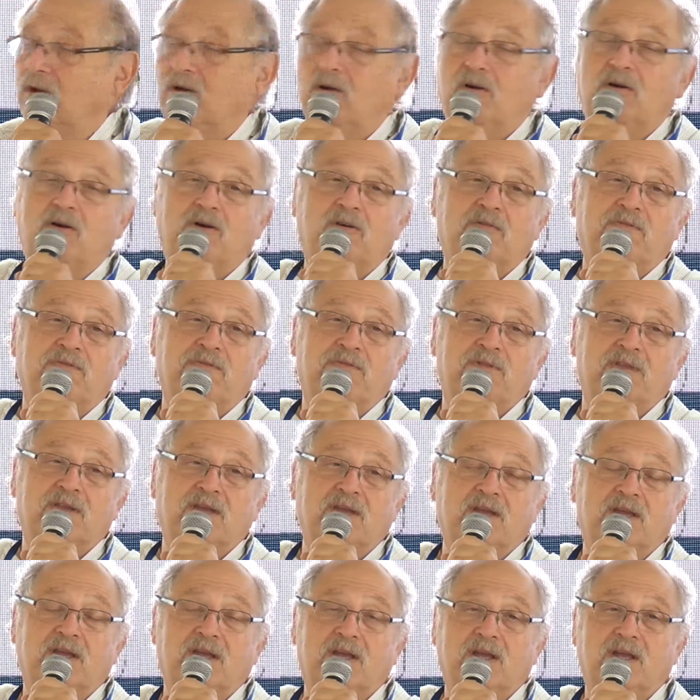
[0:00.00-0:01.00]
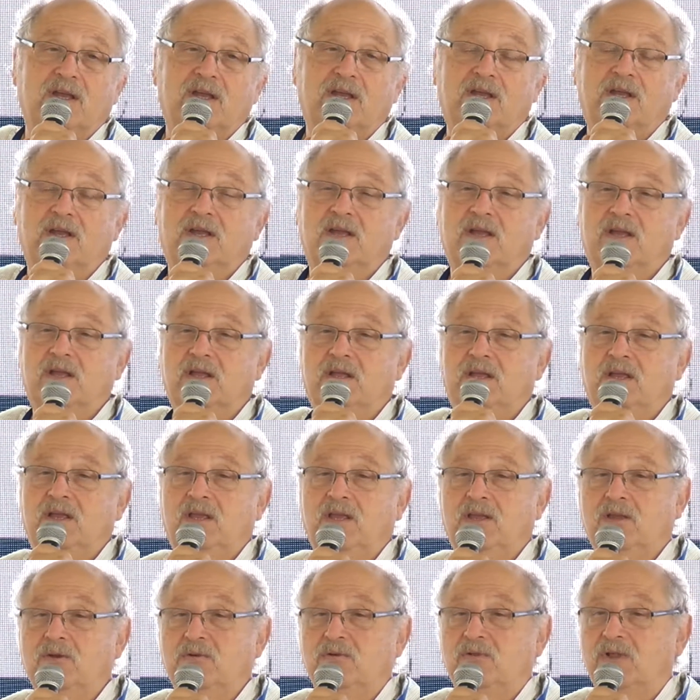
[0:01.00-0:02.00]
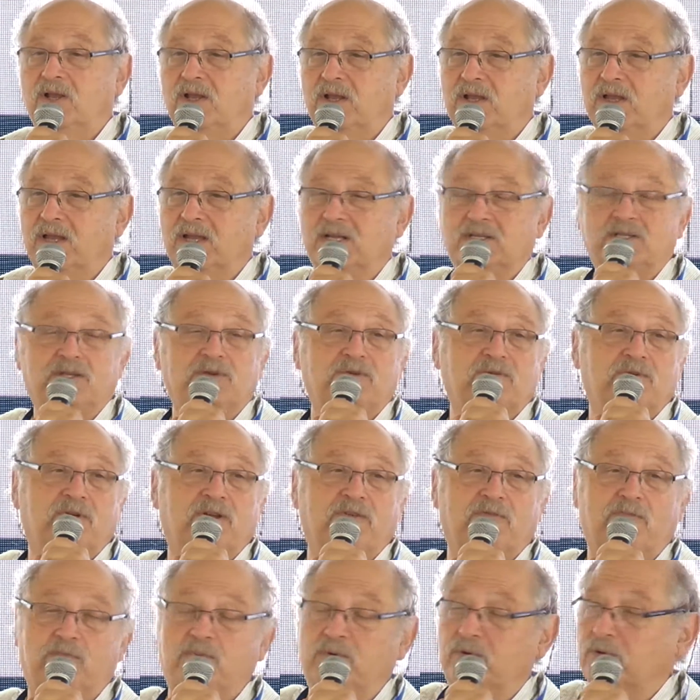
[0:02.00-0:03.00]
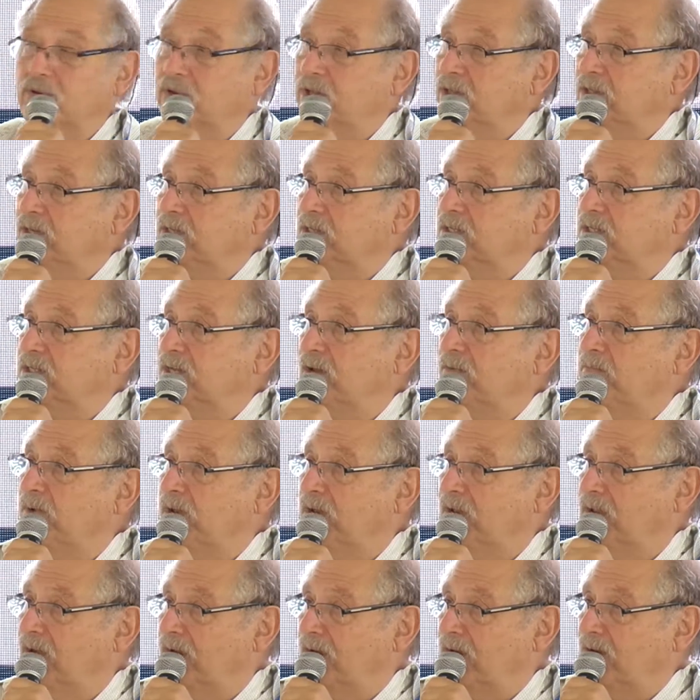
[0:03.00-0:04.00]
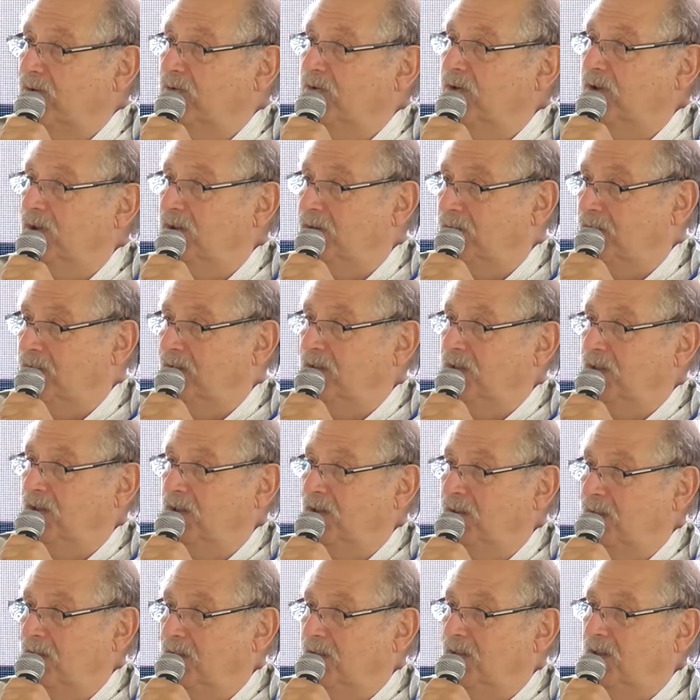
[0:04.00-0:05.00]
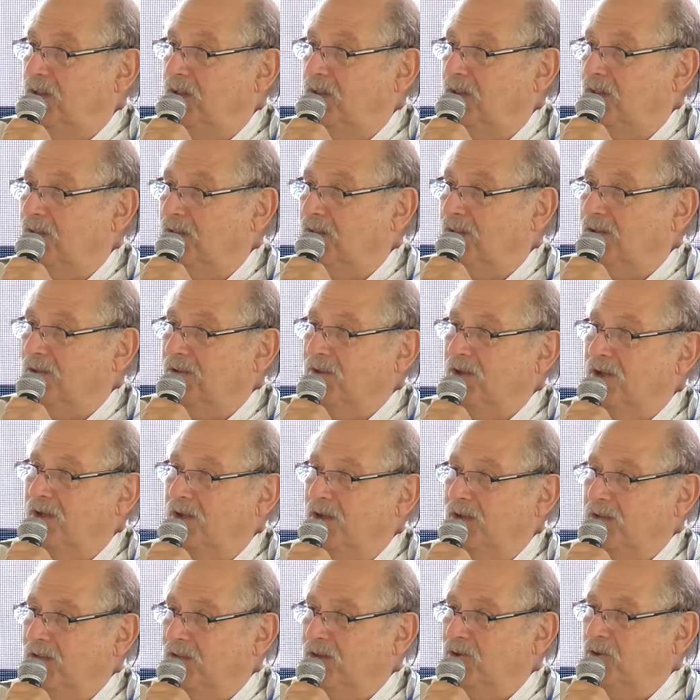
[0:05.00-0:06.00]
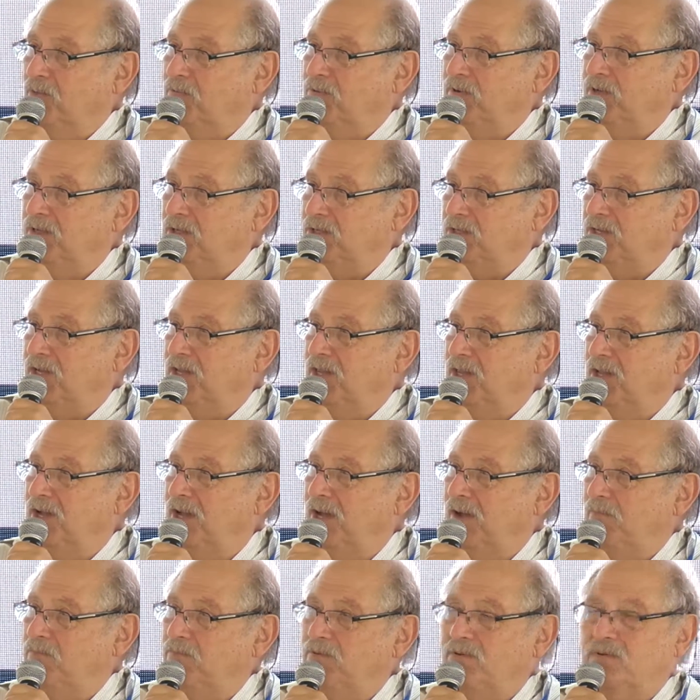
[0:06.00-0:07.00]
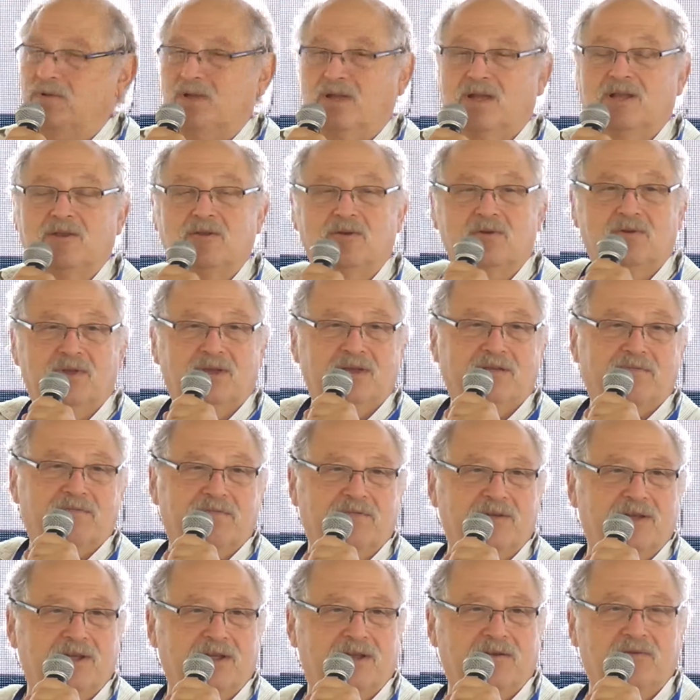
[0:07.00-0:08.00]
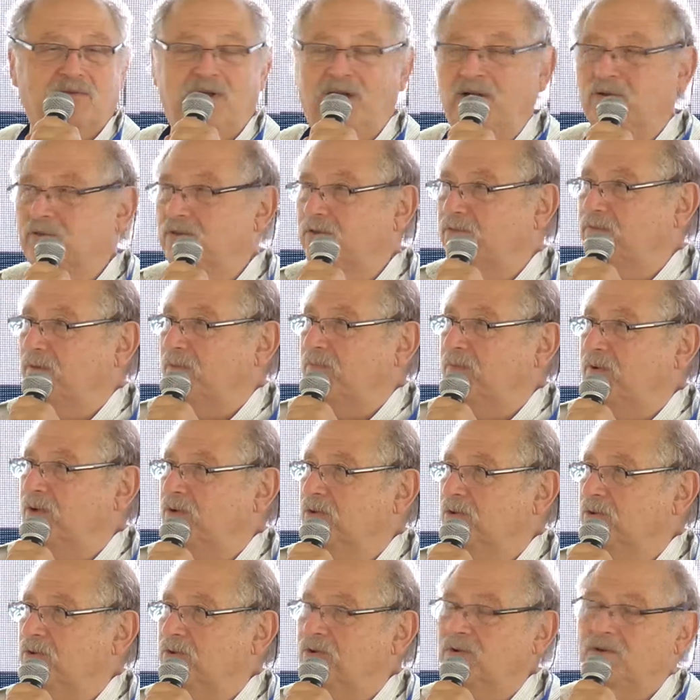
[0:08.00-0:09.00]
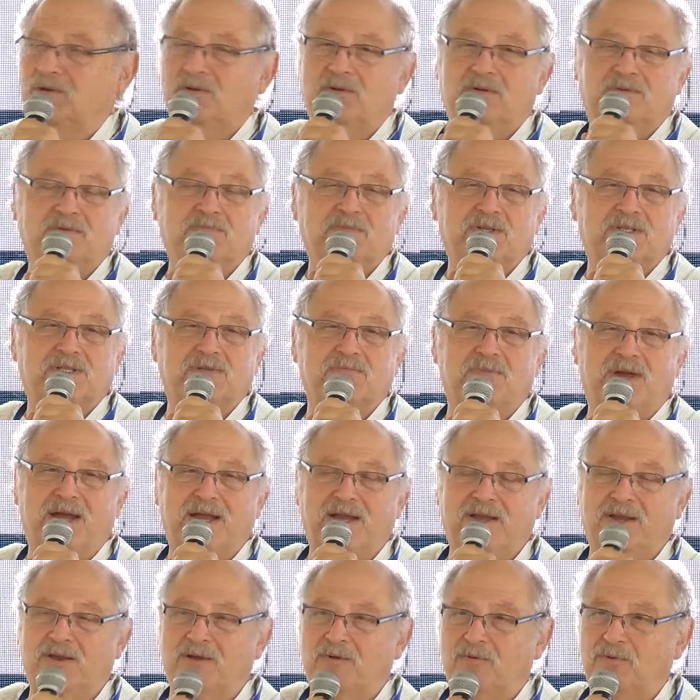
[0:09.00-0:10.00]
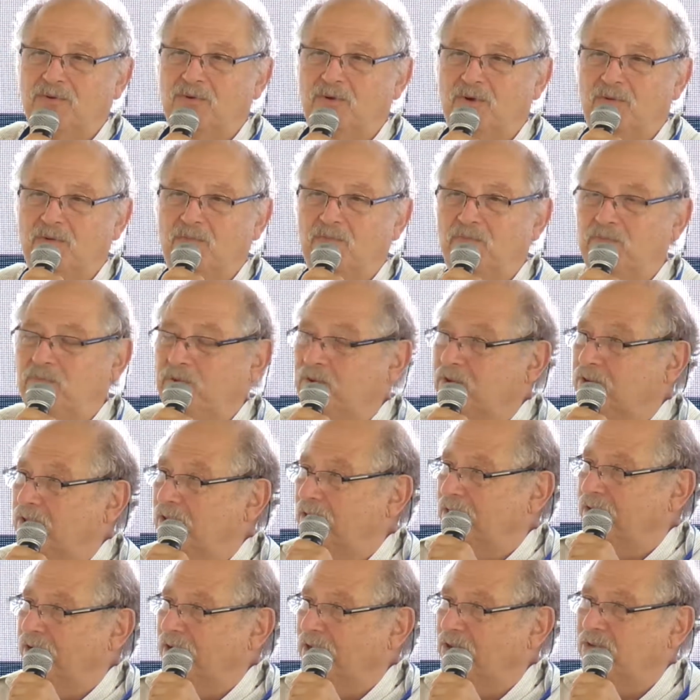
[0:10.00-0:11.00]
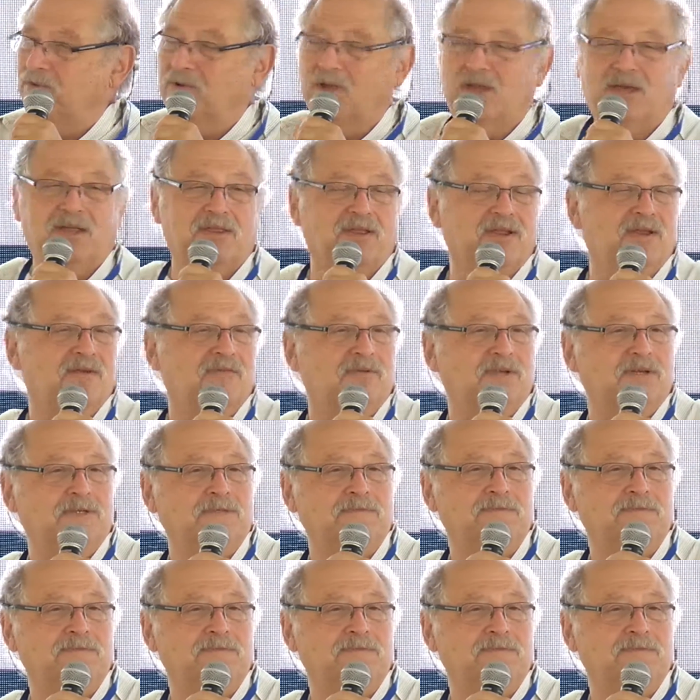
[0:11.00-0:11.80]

of the EU delegation who have put this seminar. Yeah, can you please stand up? Can you give a round of applause to Ms. Meyer who put the thing together?